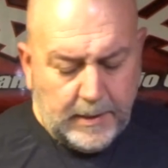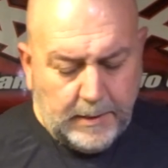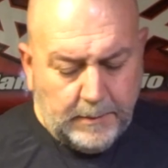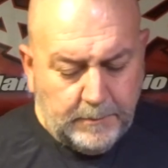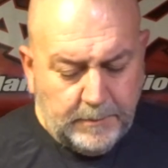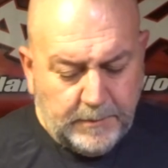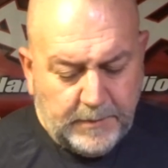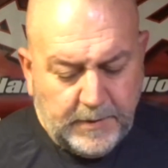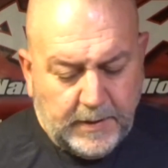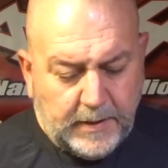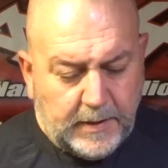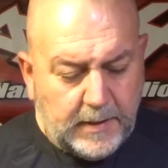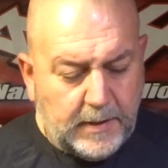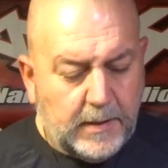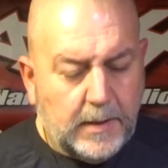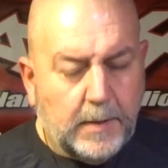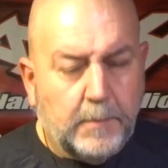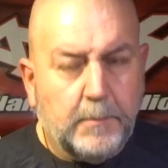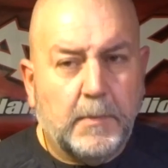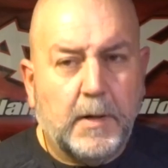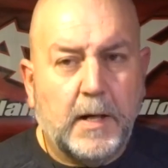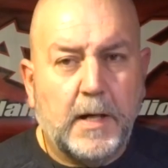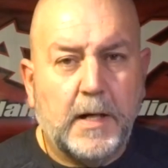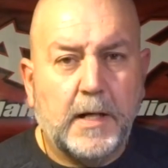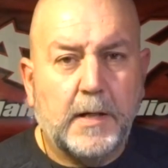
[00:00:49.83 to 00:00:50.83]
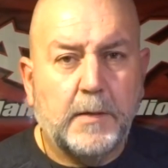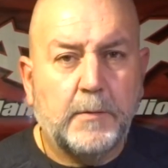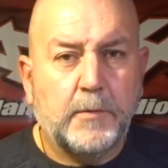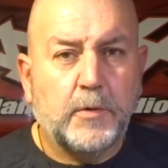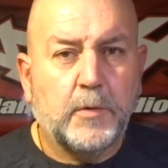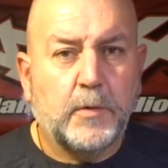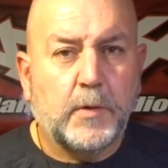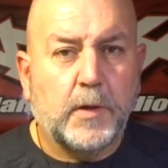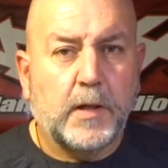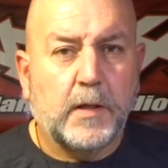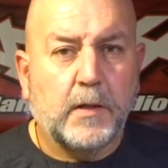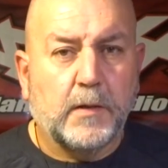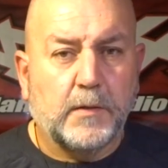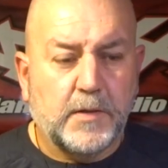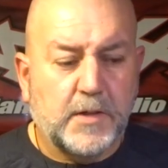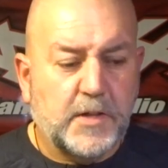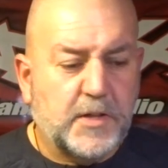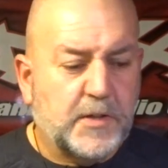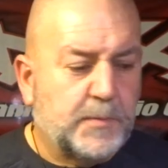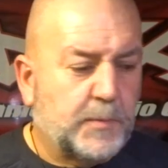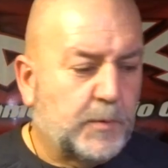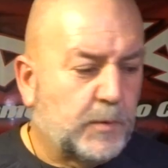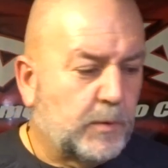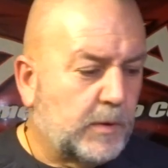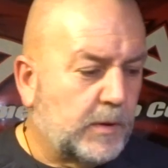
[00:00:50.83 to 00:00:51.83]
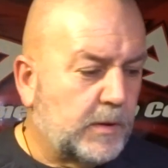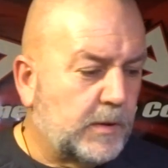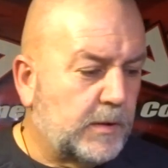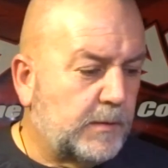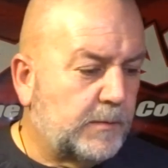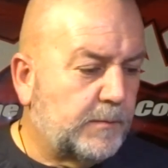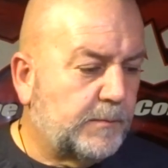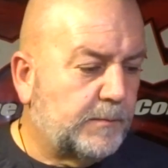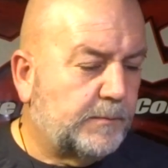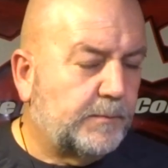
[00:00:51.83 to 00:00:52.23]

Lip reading: I'm thinking I might end up doing it on the Sport,